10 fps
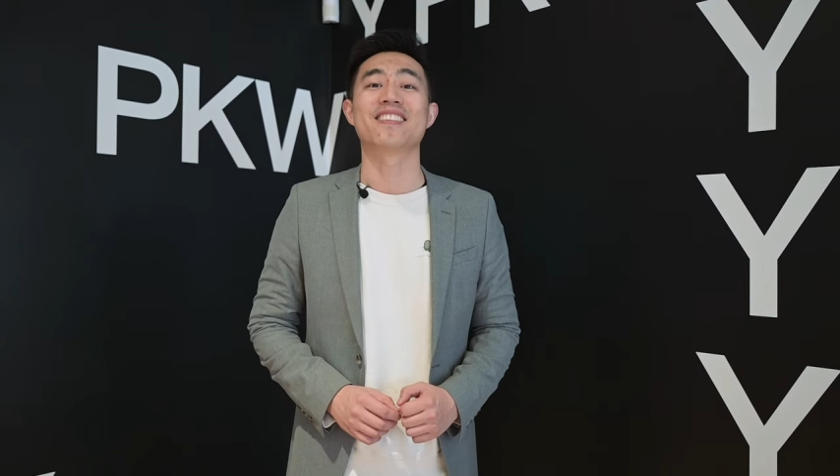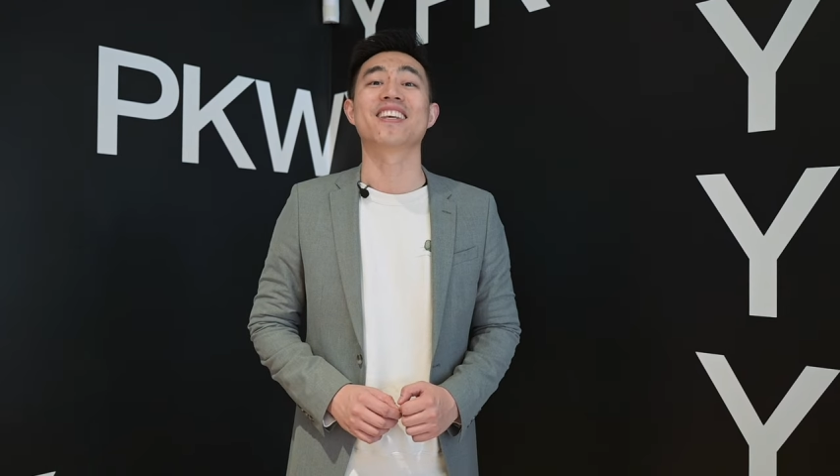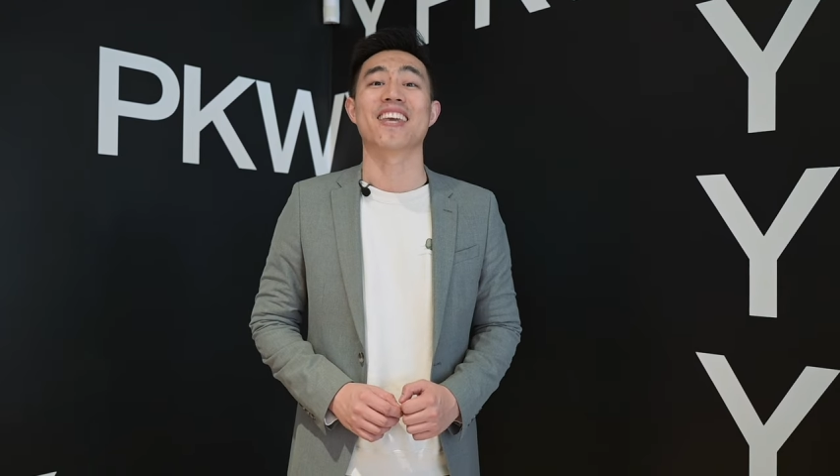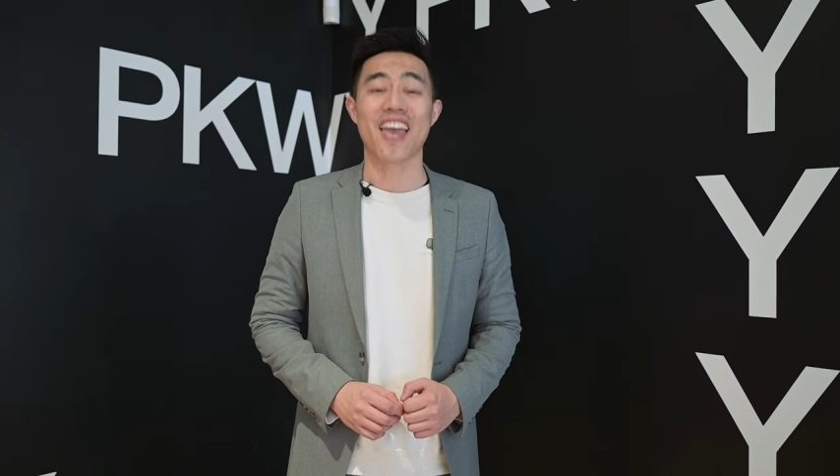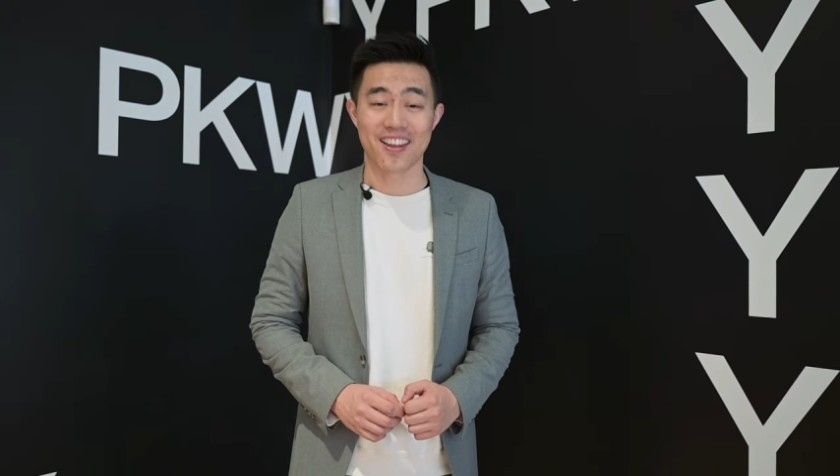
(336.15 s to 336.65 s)
in
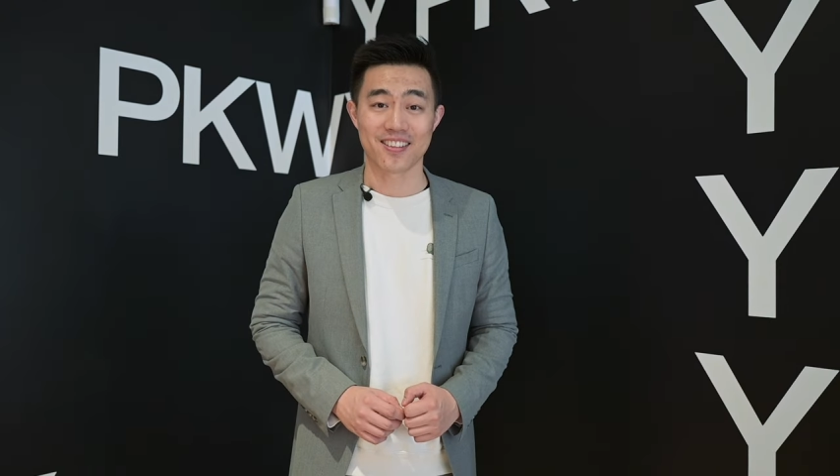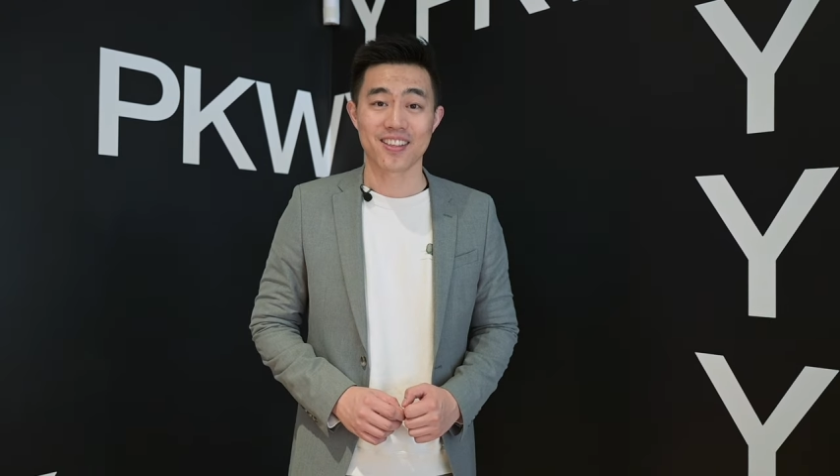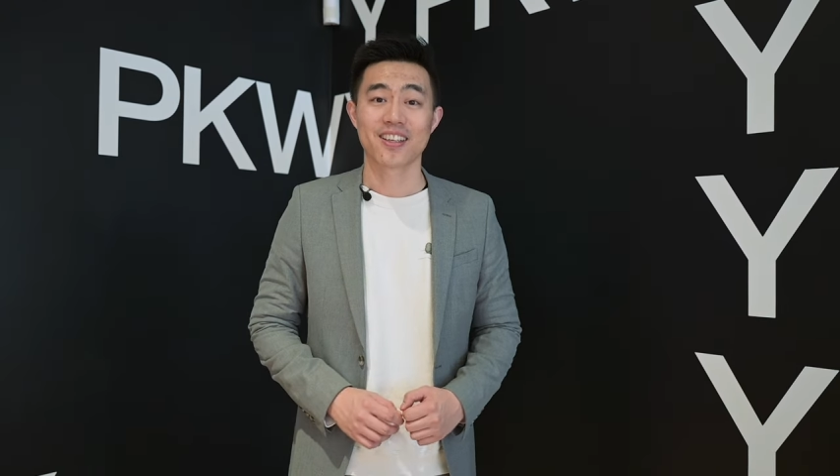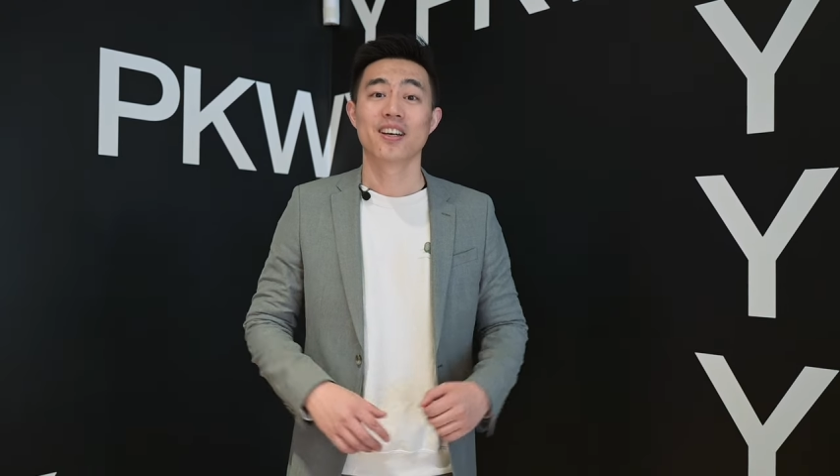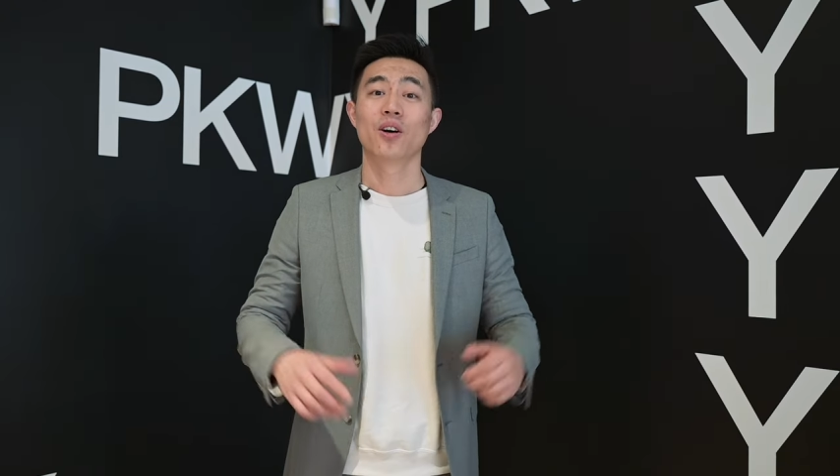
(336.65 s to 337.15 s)
the end
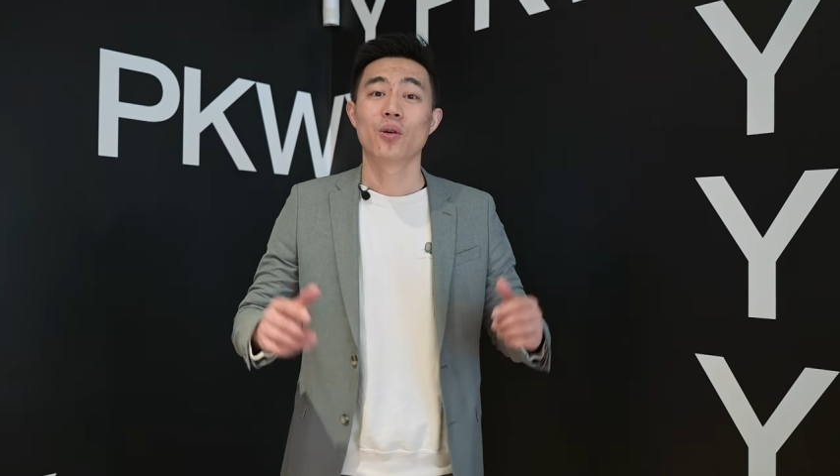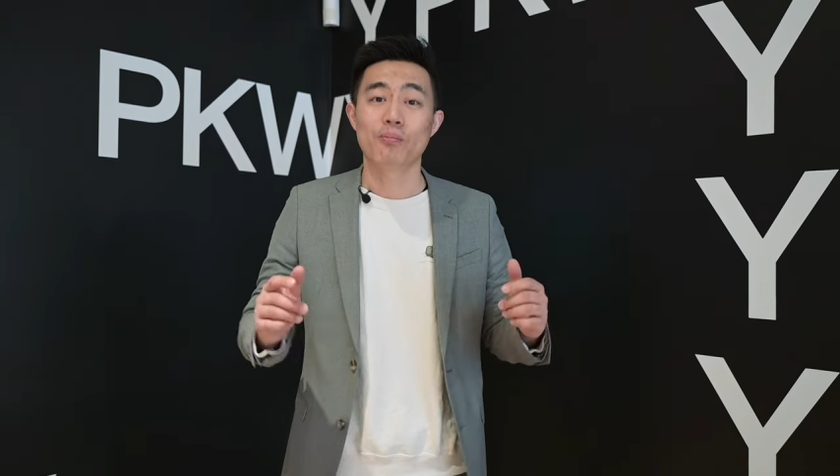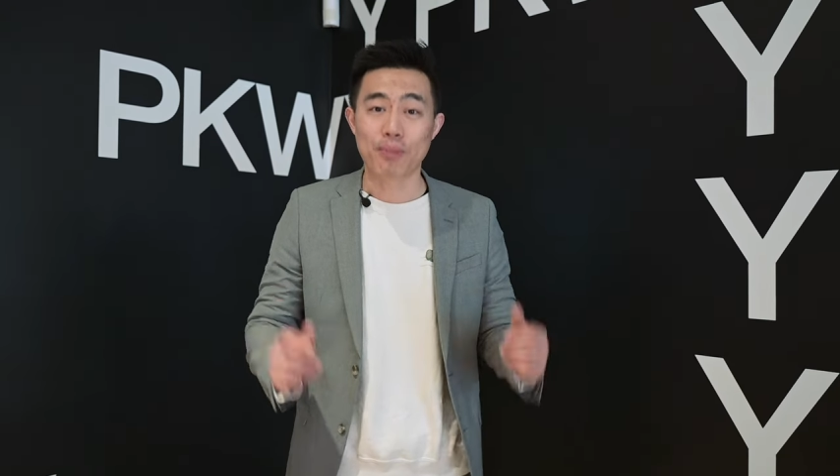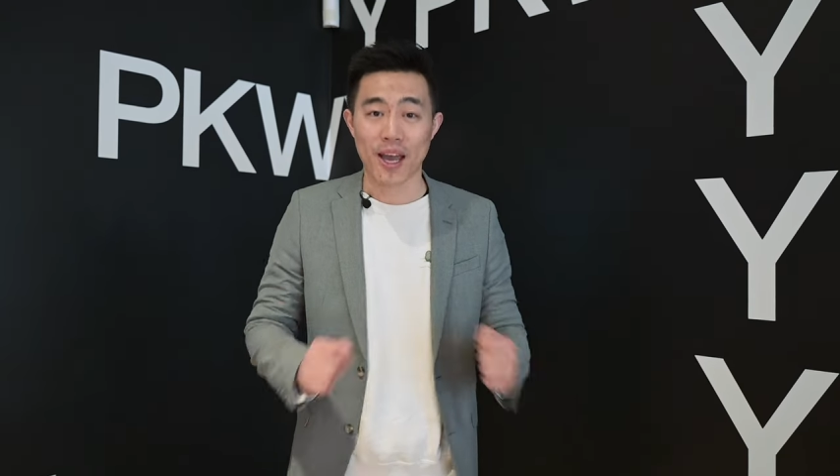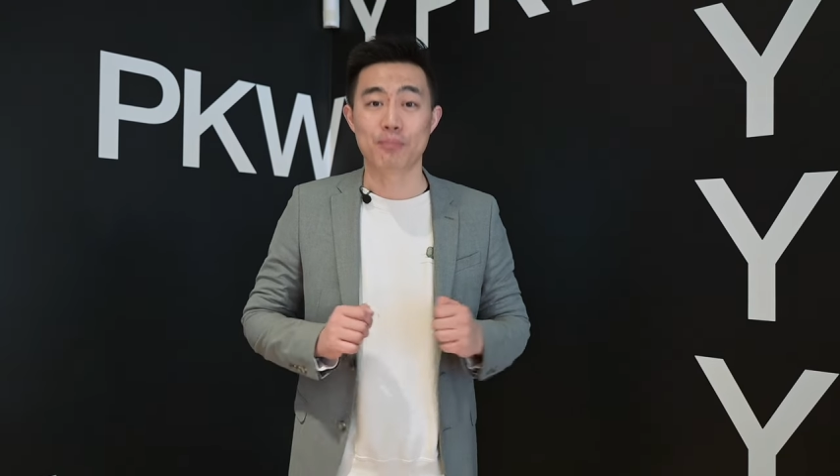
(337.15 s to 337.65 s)

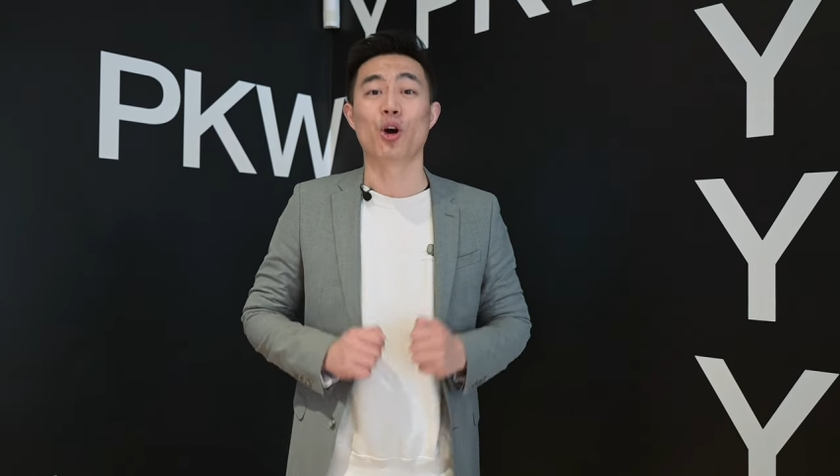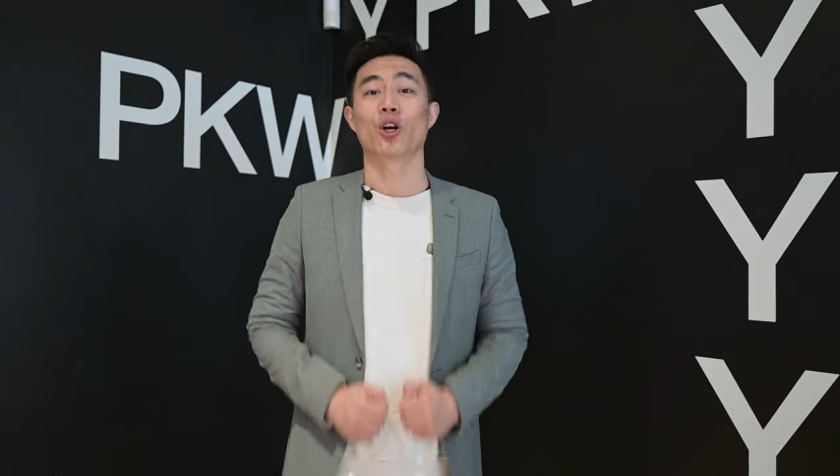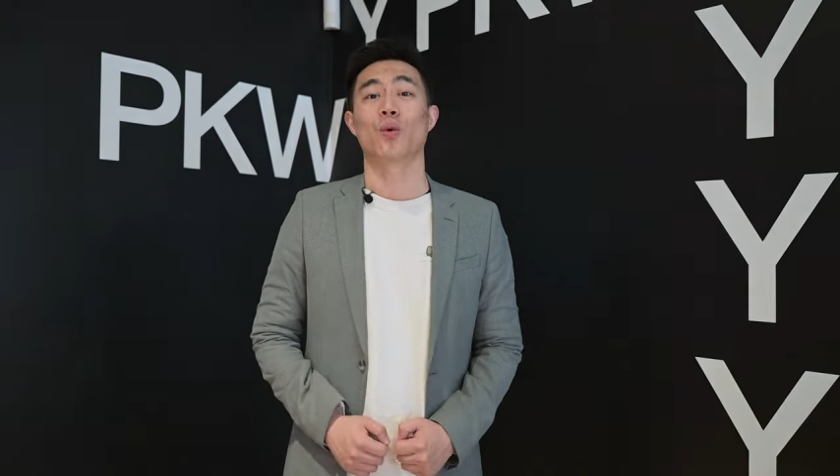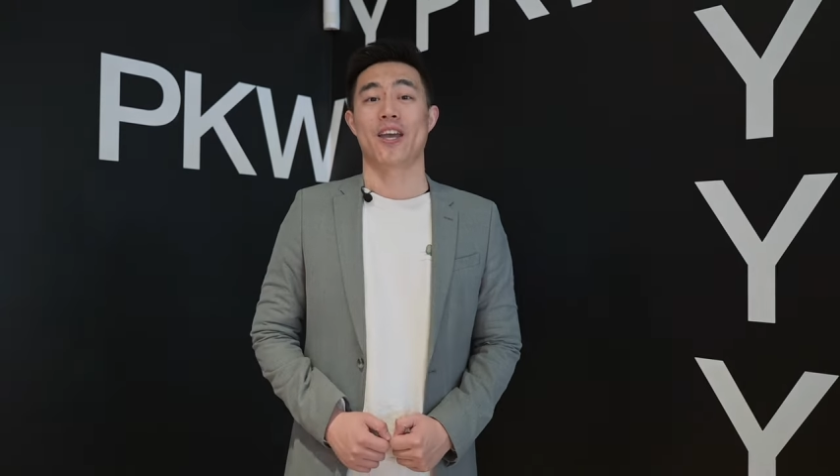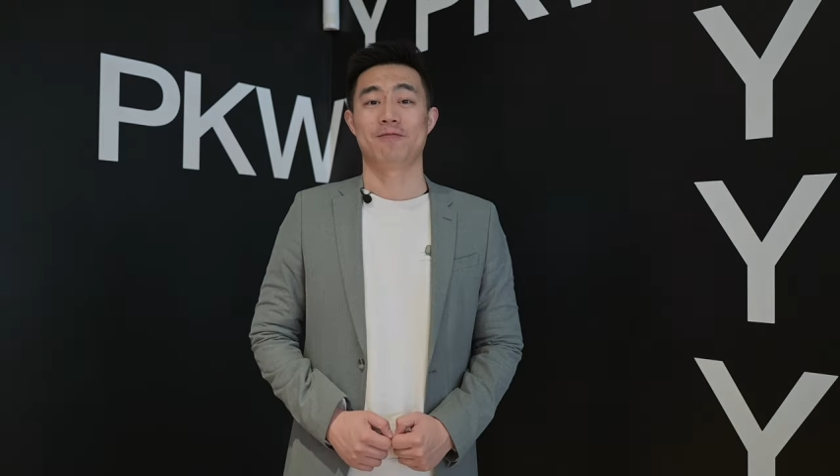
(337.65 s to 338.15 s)
by
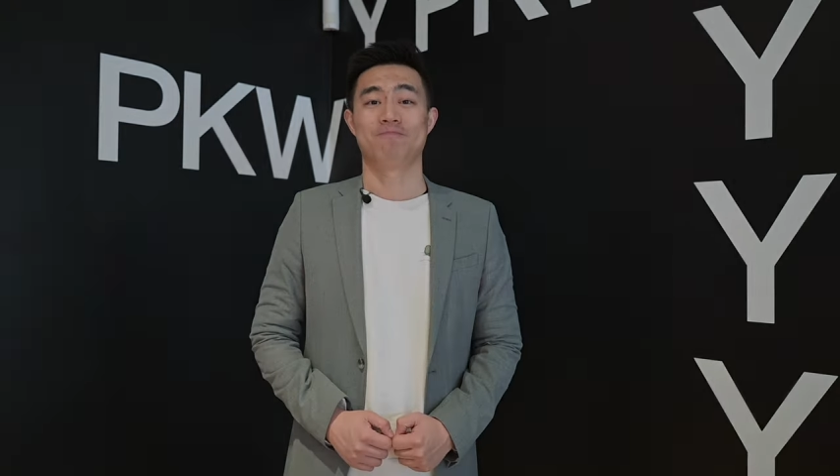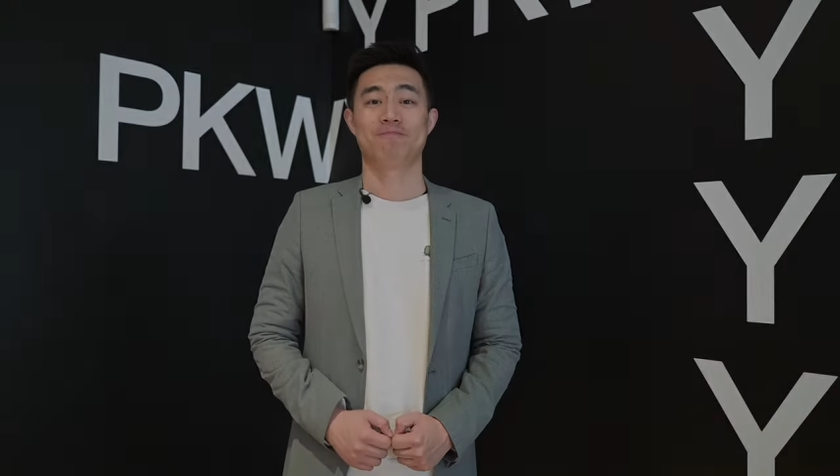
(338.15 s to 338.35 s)
Parkway.